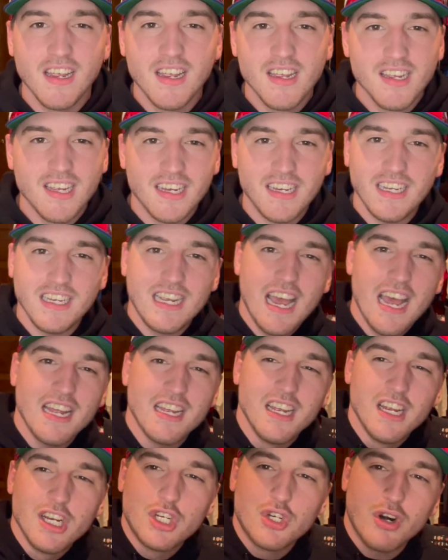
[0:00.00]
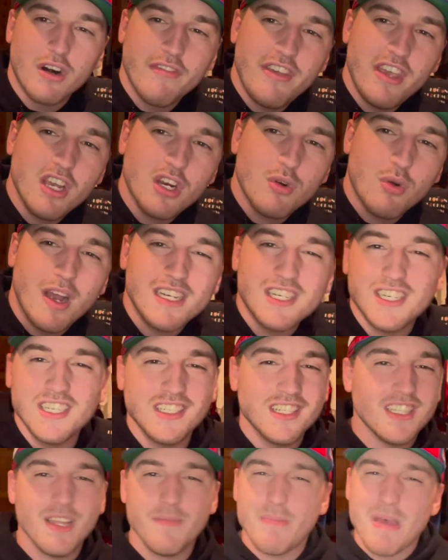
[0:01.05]
And you got trivia questions on
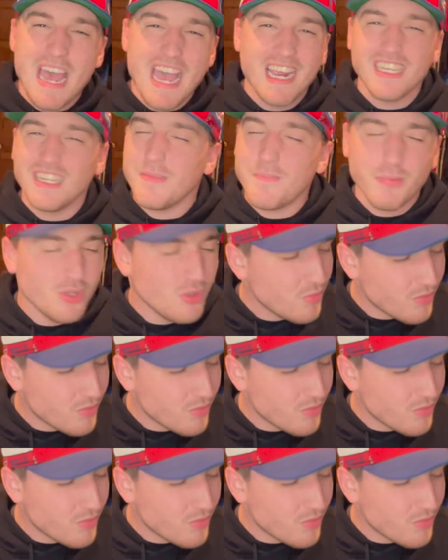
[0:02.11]
the back of the blue one.